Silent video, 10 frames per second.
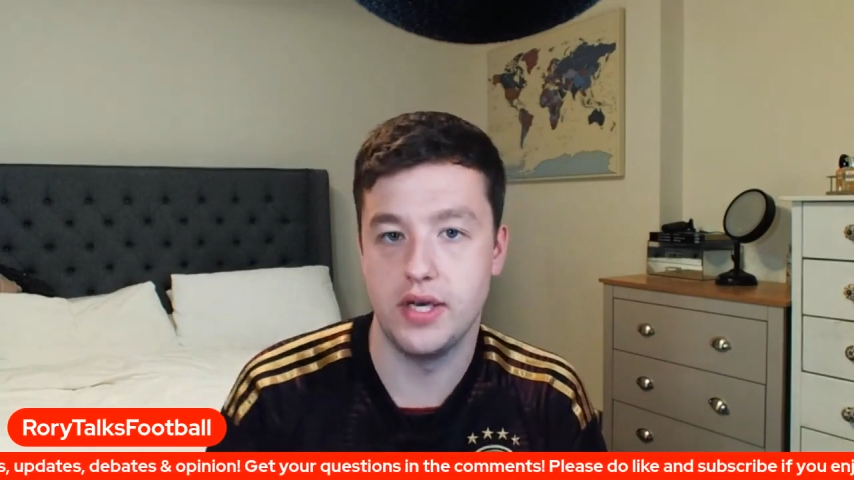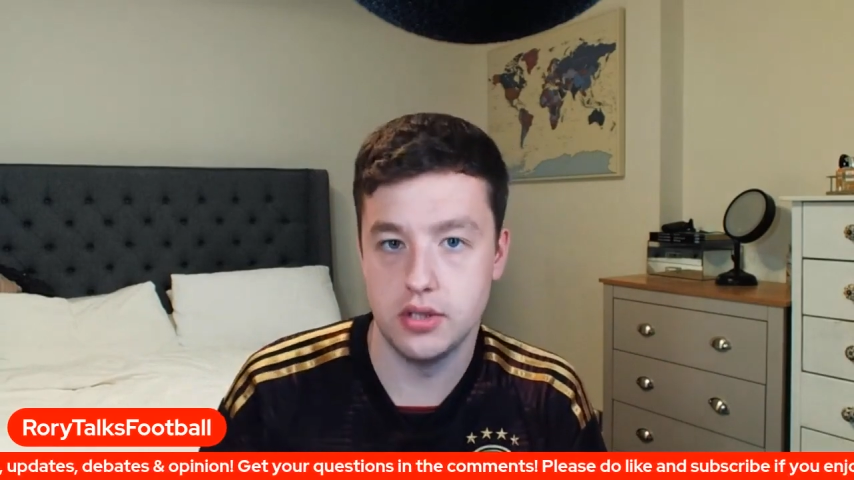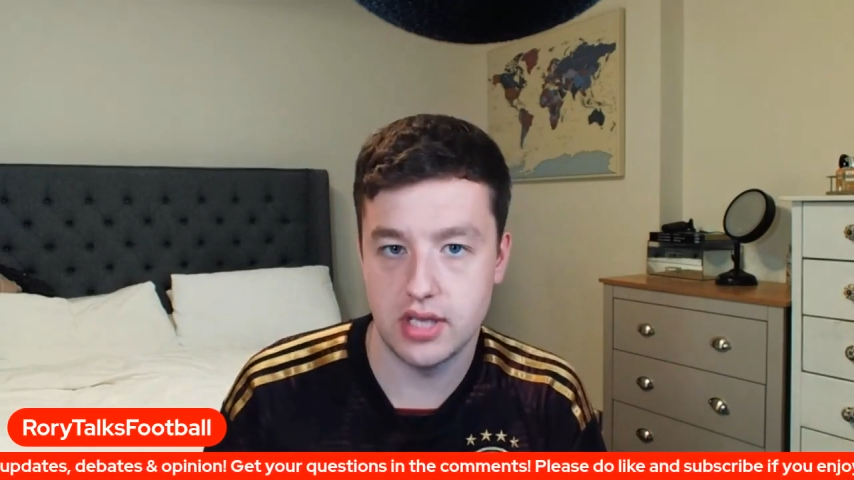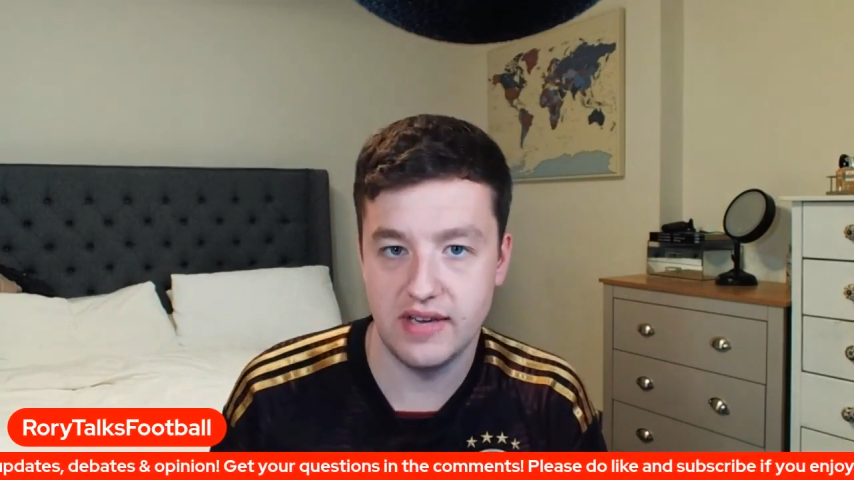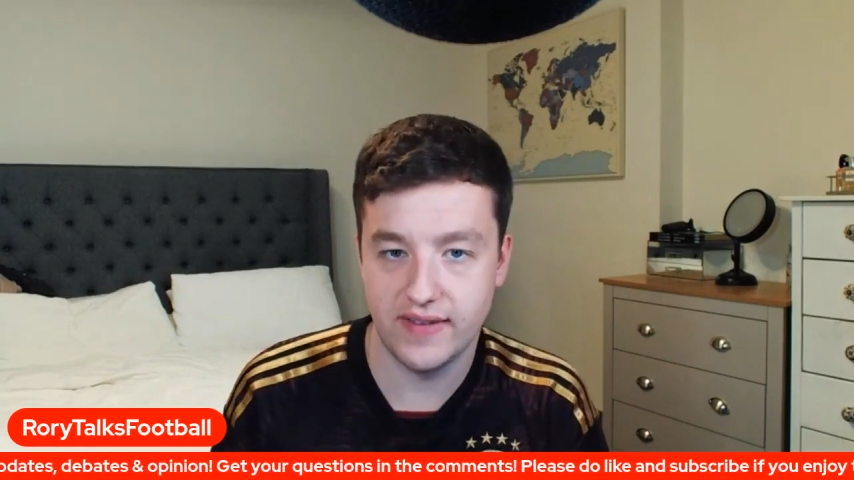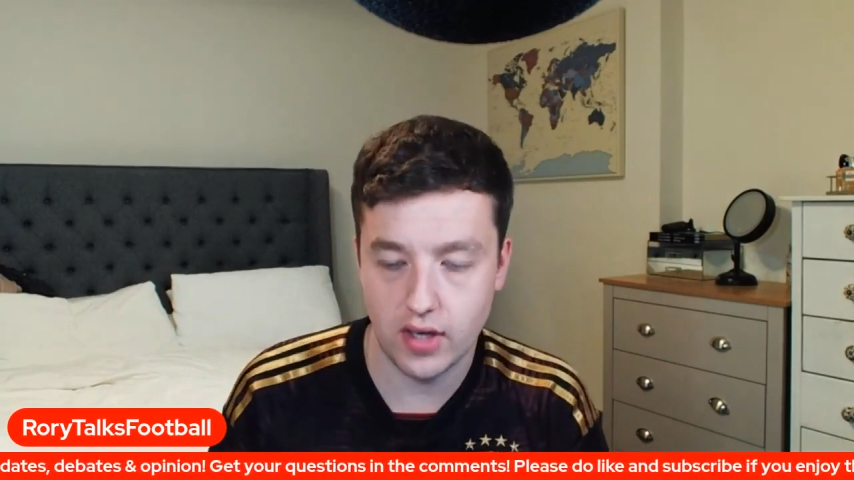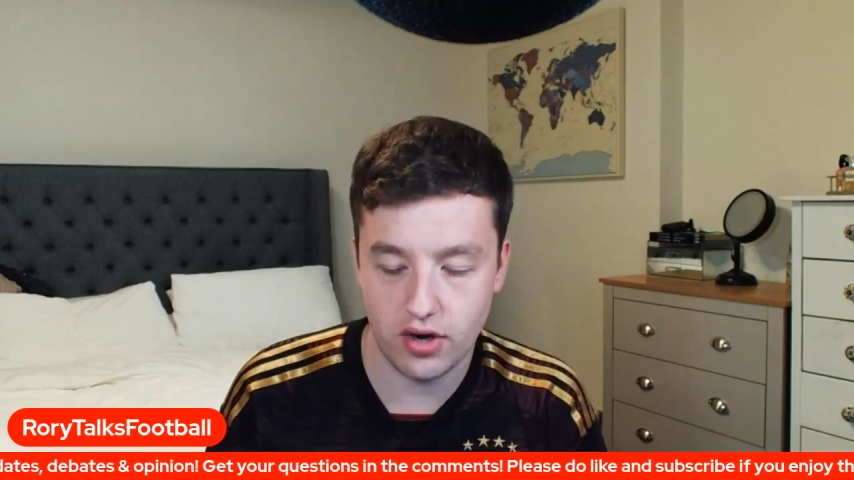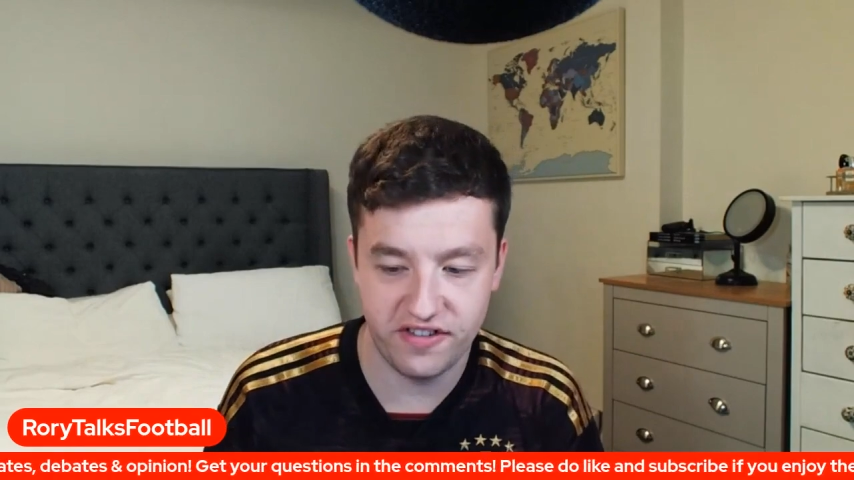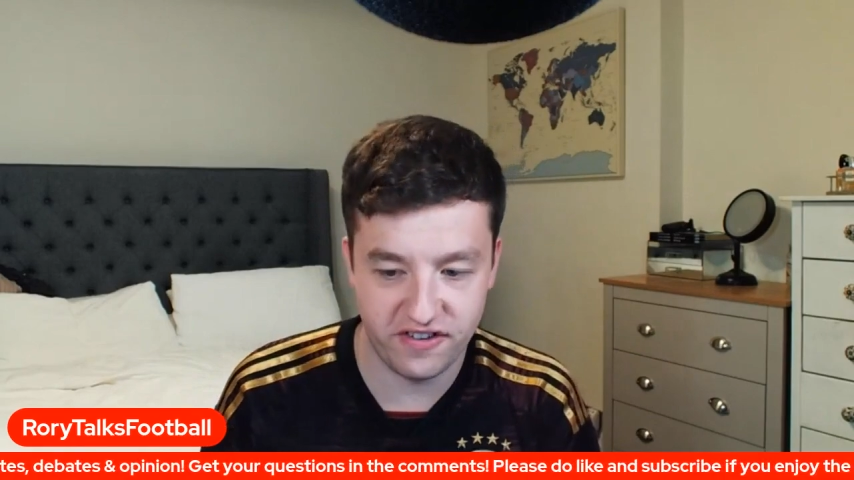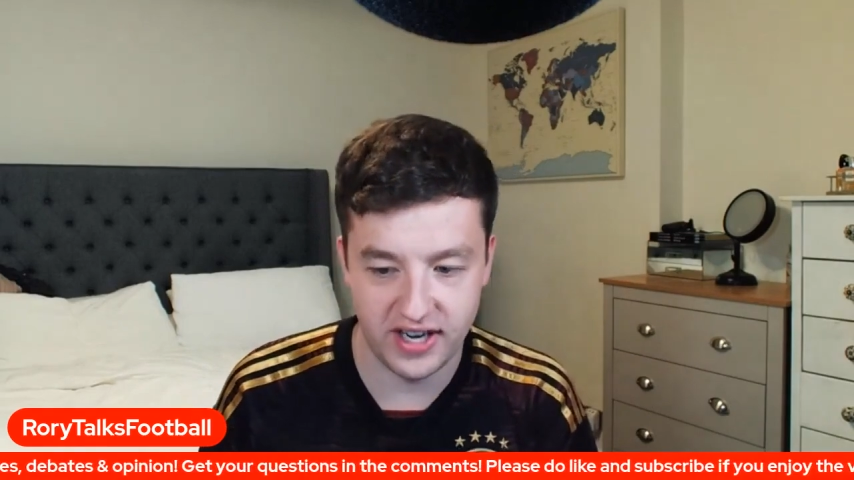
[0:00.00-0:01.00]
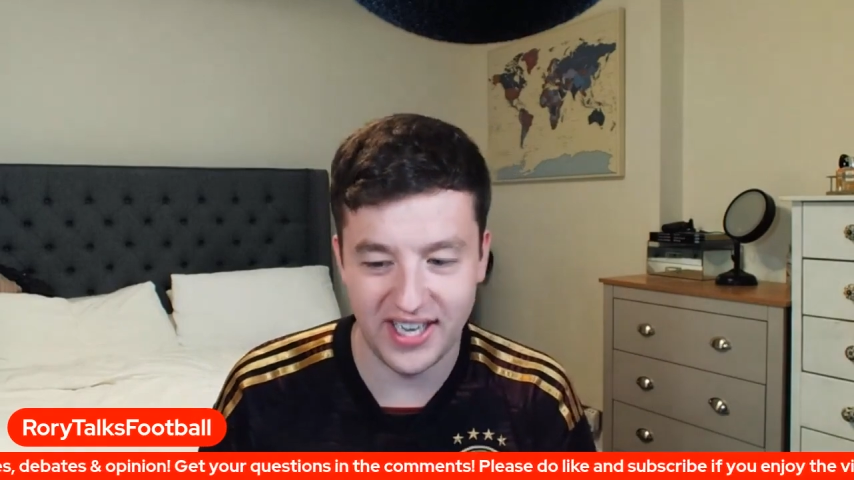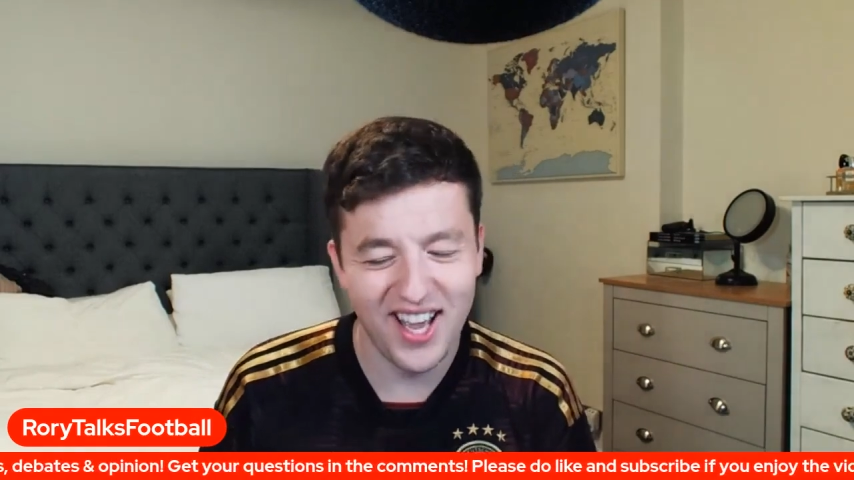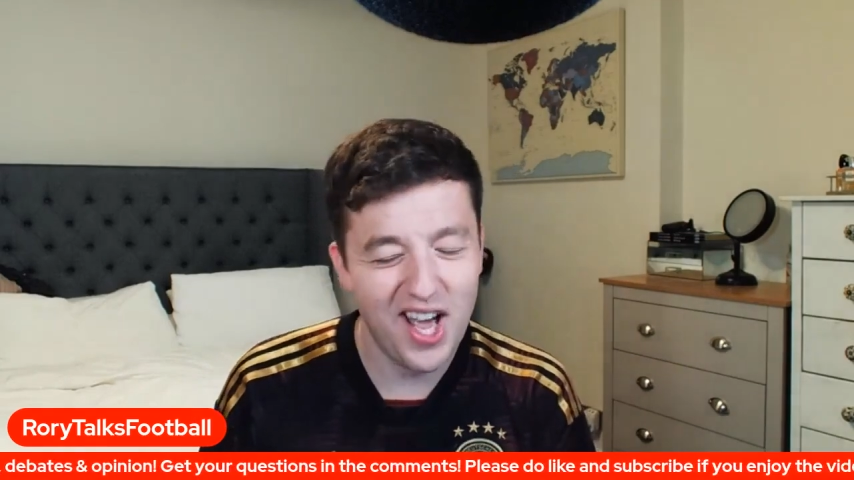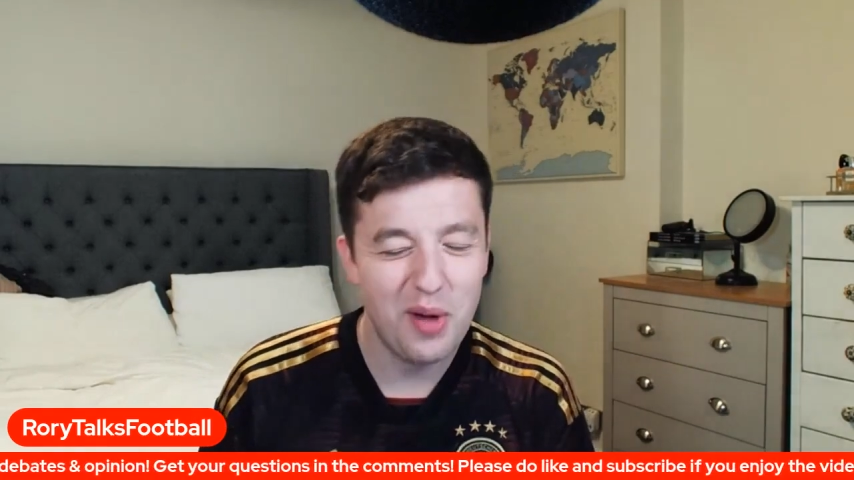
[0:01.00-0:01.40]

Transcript: who's leaving on a free.